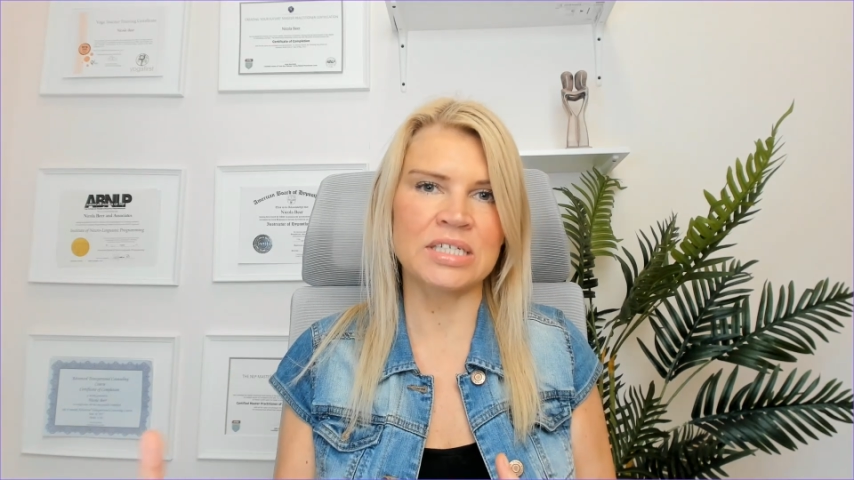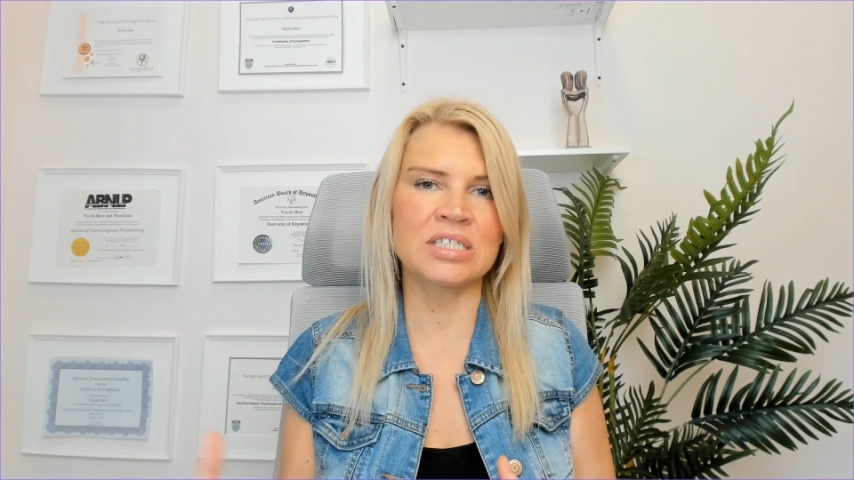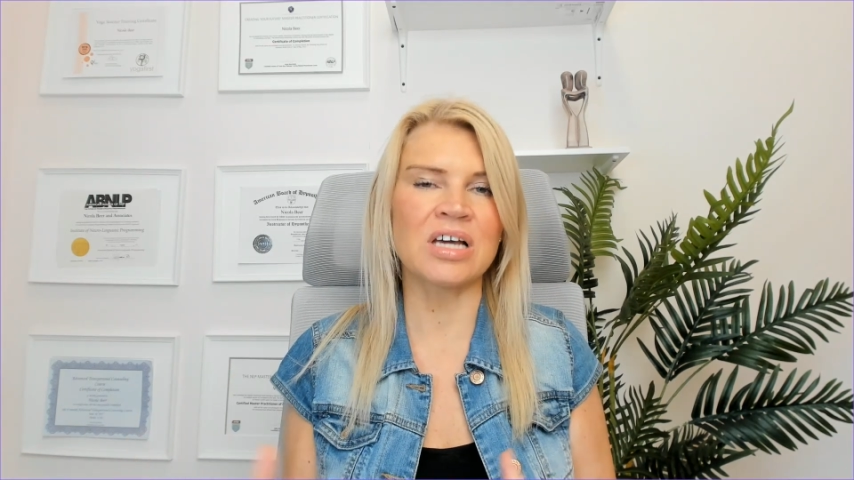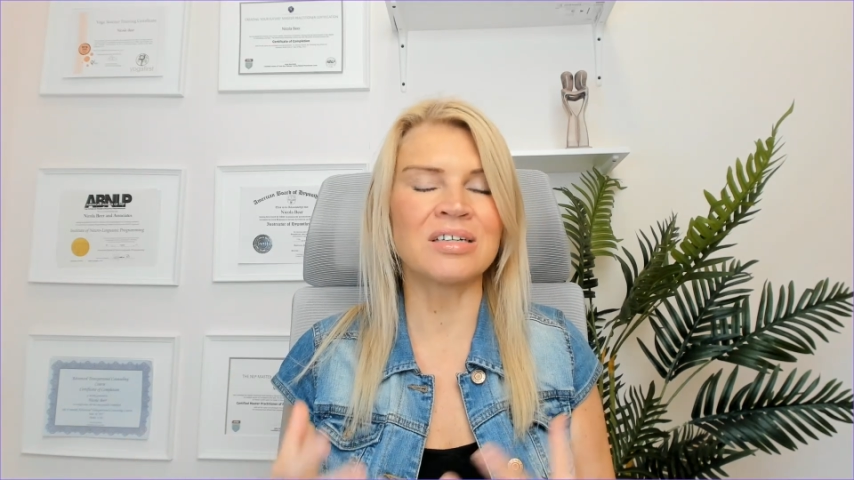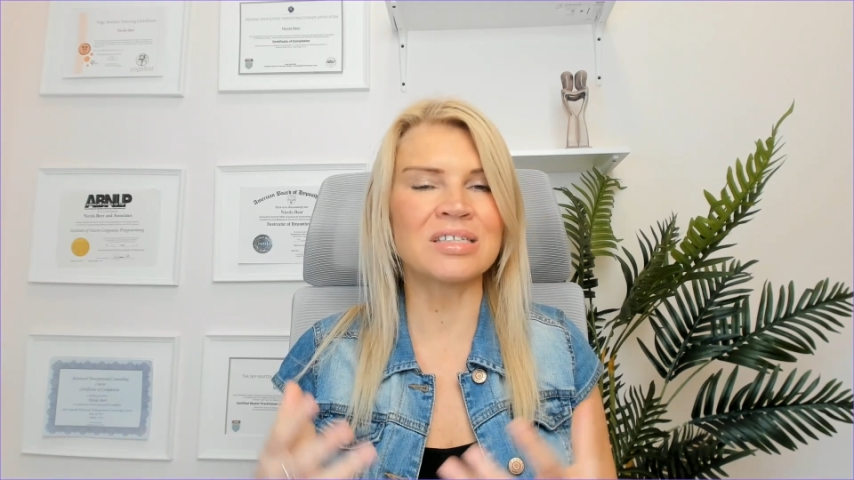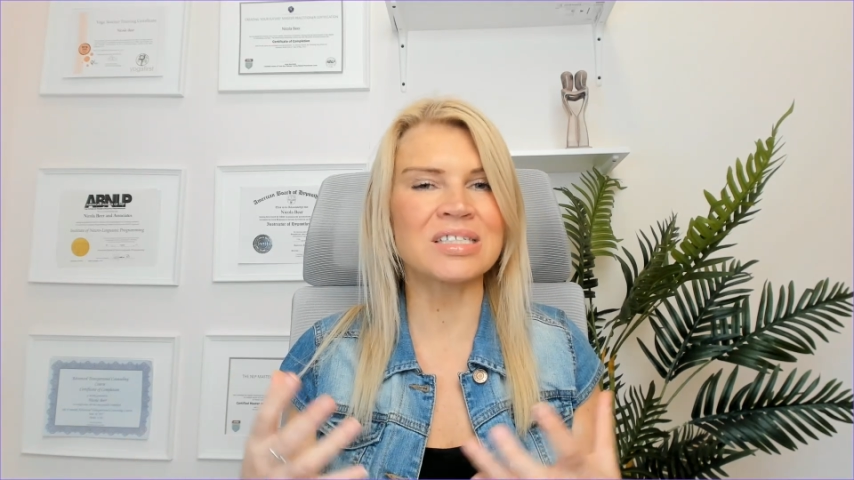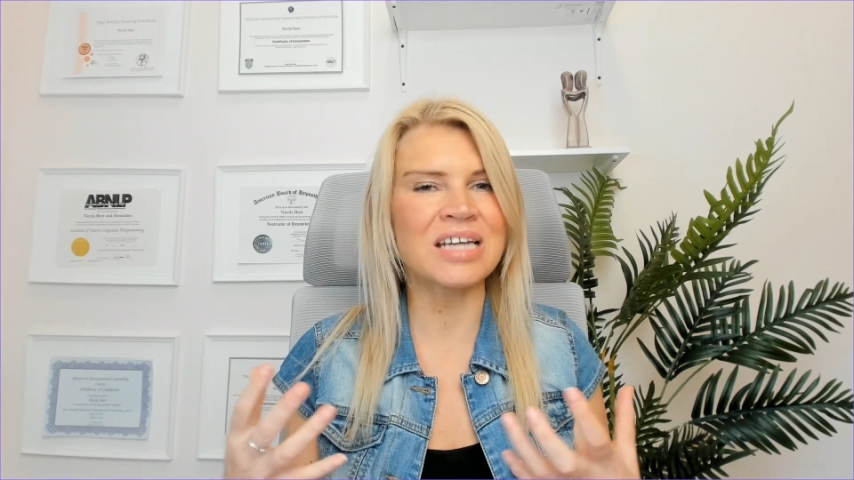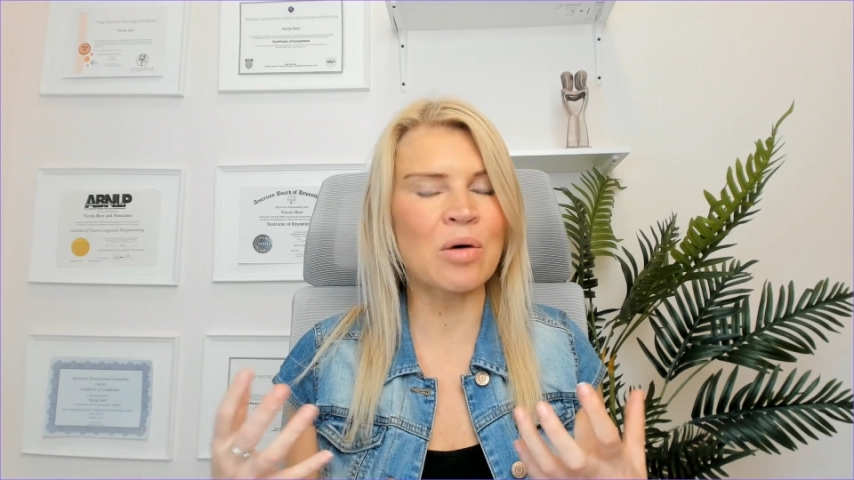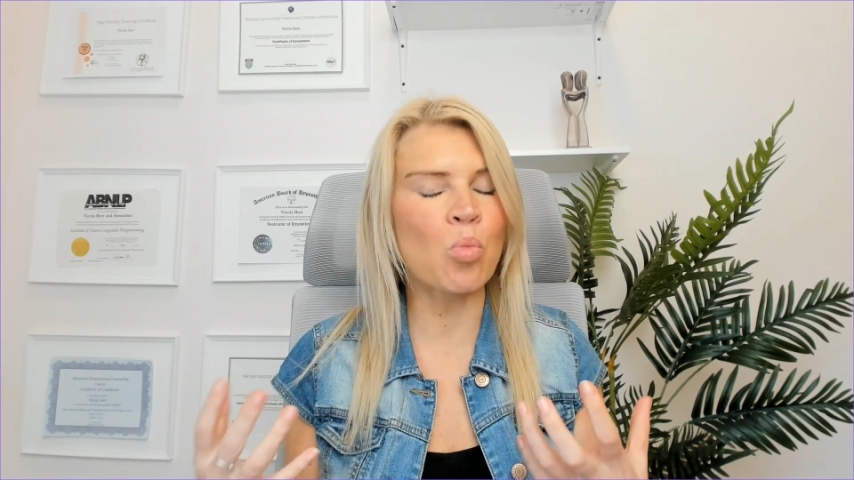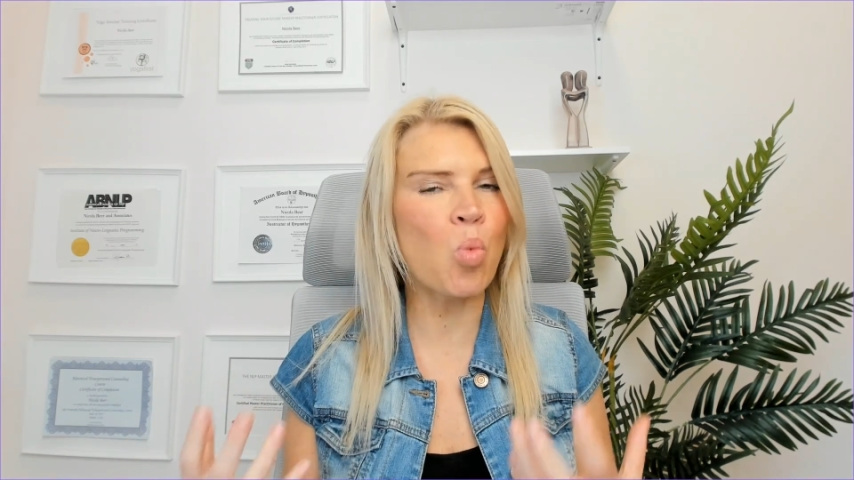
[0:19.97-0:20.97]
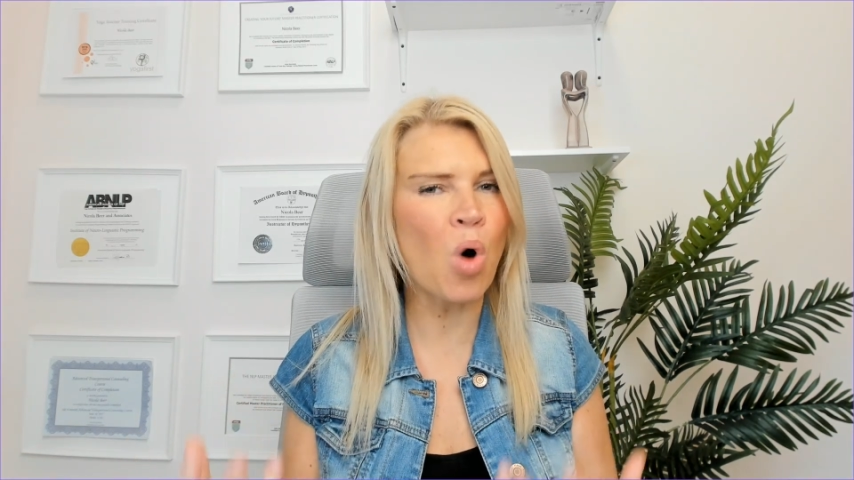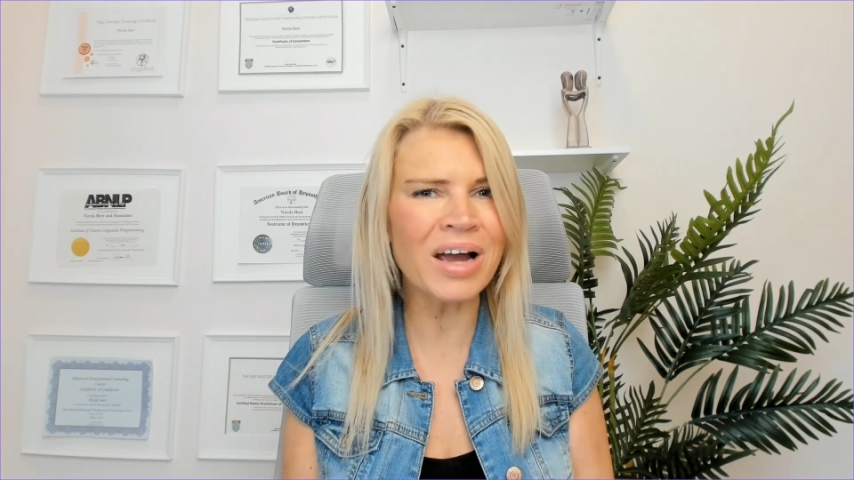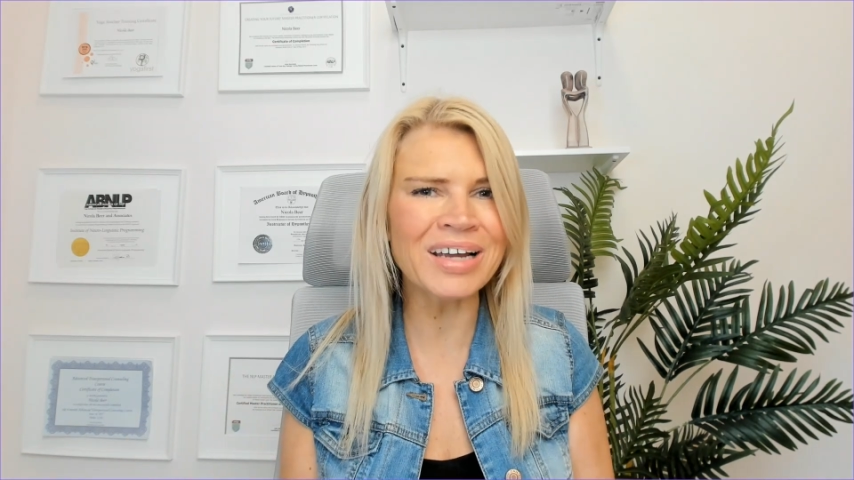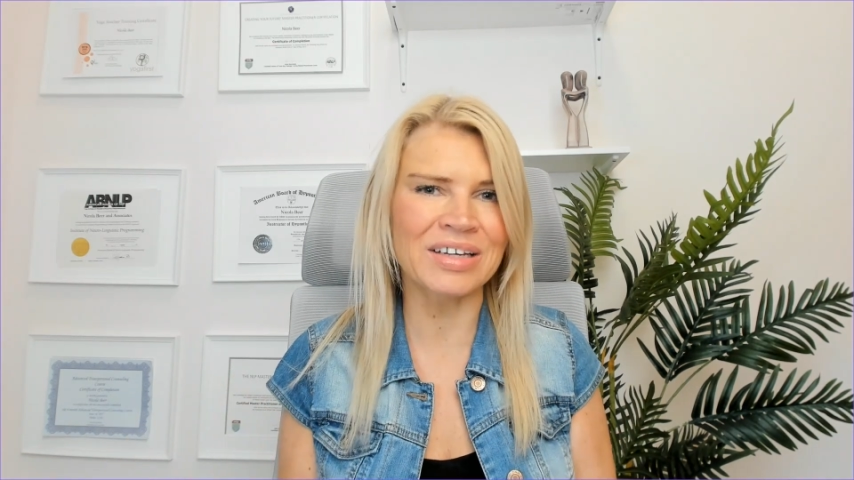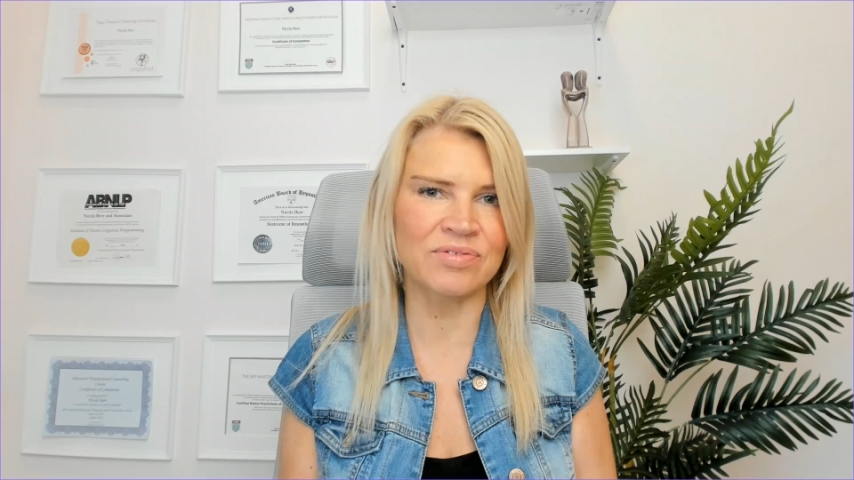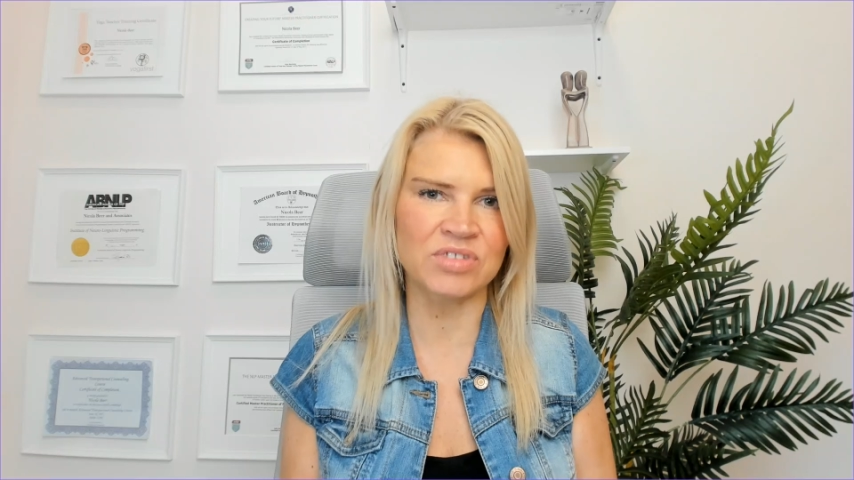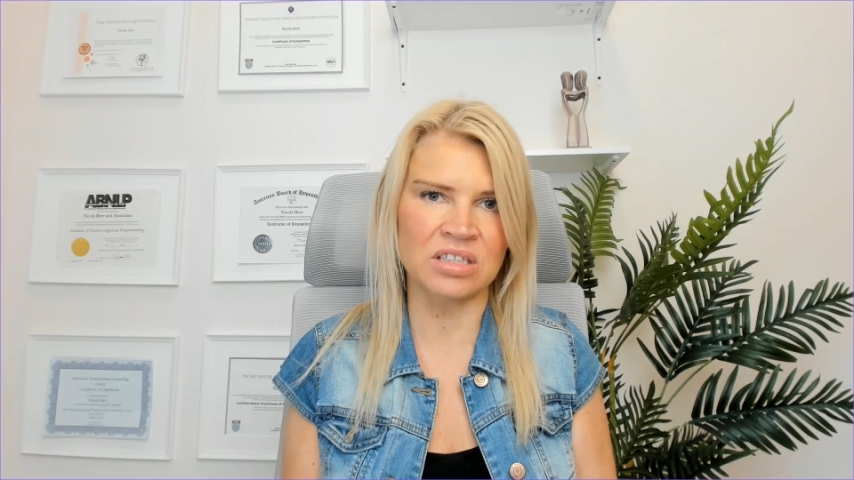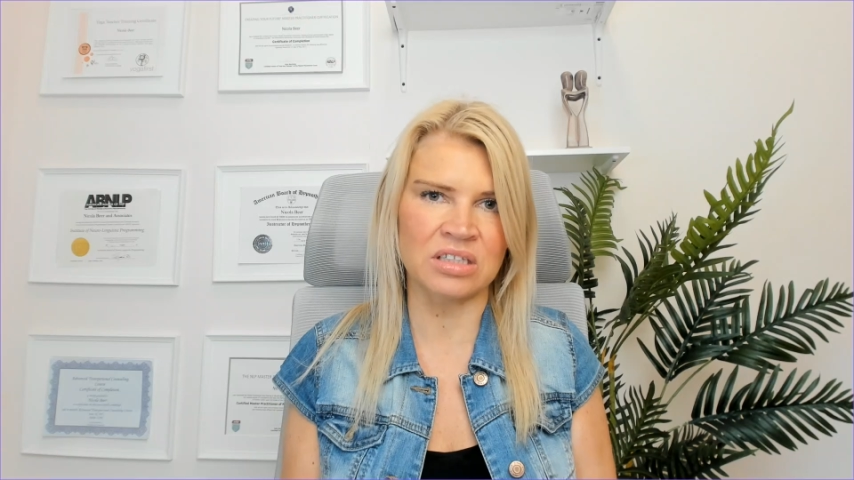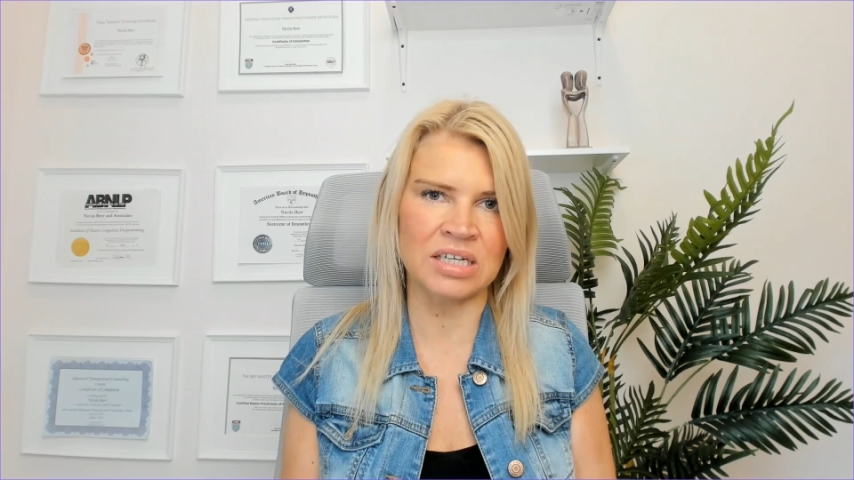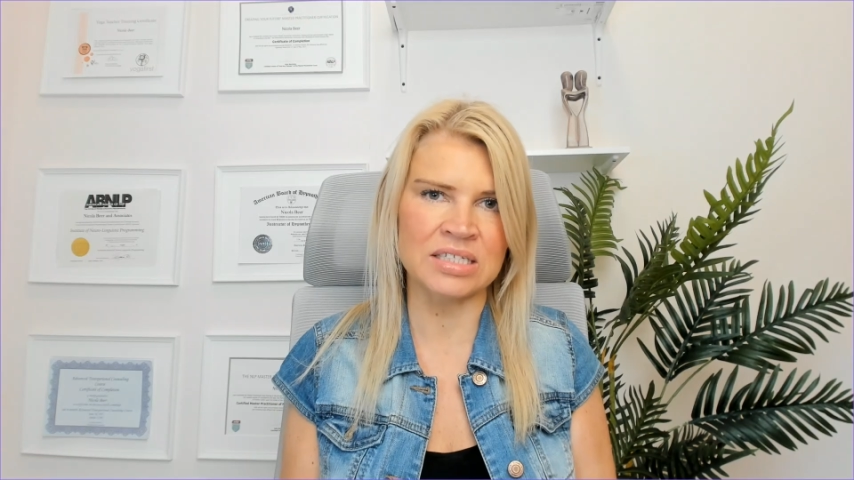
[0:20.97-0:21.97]
to understand why they've done
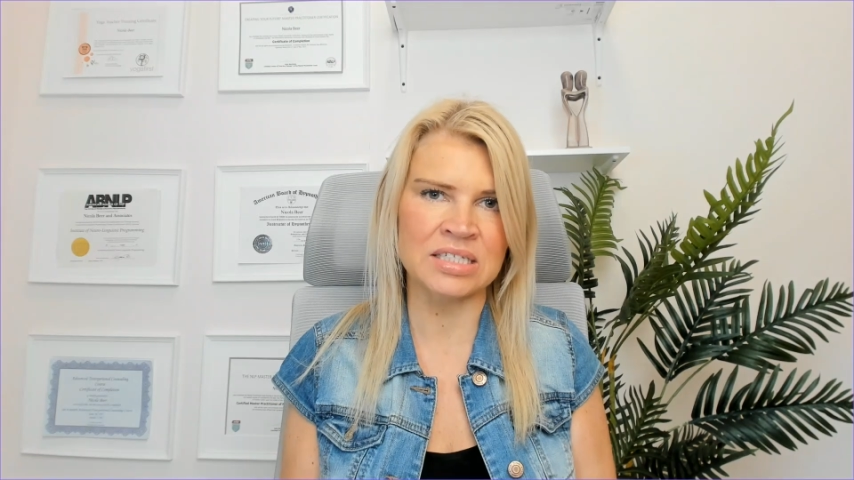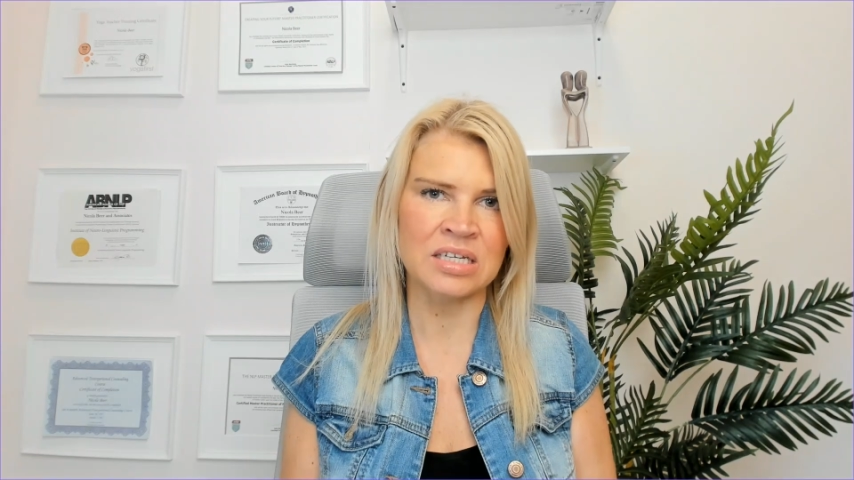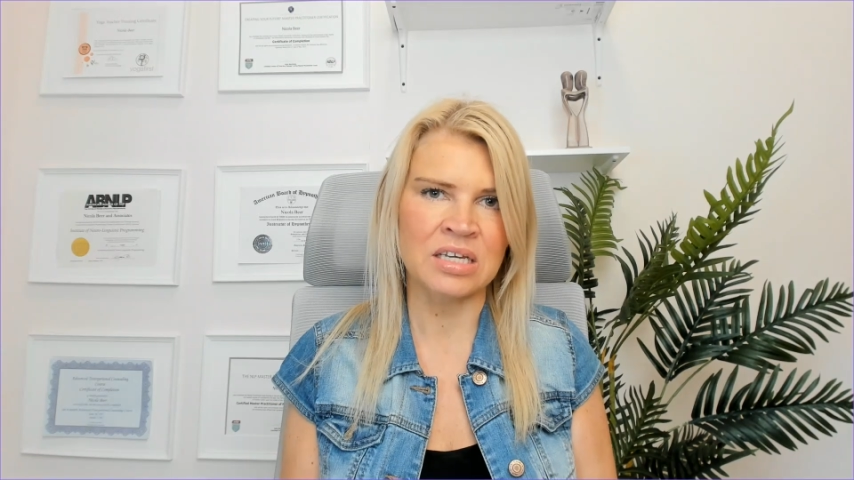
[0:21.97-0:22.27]
this